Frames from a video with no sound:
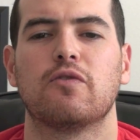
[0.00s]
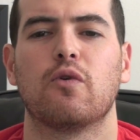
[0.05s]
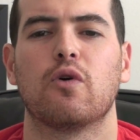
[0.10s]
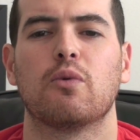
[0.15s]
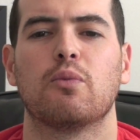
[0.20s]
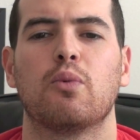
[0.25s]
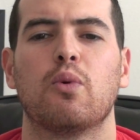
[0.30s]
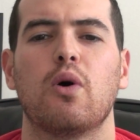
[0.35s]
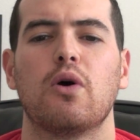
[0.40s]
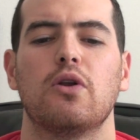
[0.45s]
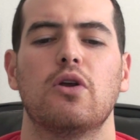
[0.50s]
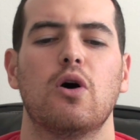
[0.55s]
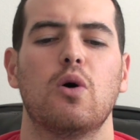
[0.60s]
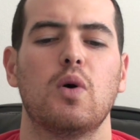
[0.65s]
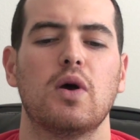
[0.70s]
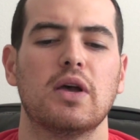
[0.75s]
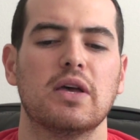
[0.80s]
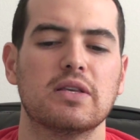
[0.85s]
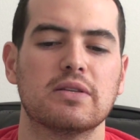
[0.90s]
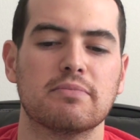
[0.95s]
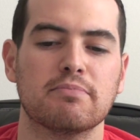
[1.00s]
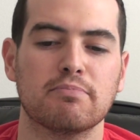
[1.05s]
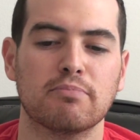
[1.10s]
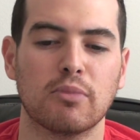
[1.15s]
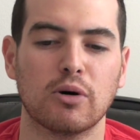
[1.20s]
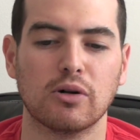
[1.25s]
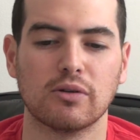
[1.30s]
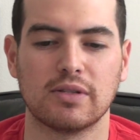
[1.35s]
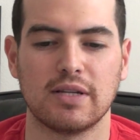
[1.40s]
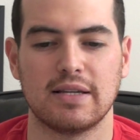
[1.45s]
4.0 is
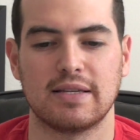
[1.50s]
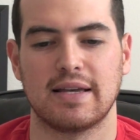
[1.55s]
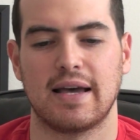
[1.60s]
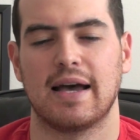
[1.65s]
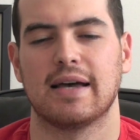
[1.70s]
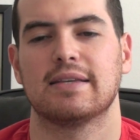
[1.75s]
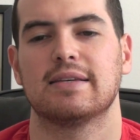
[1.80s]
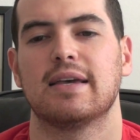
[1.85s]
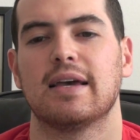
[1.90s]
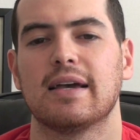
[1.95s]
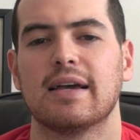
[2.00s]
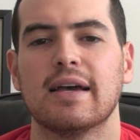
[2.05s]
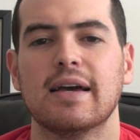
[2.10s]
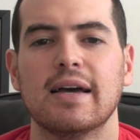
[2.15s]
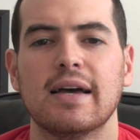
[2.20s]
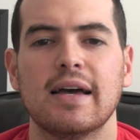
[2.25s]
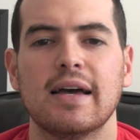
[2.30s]
multitasking.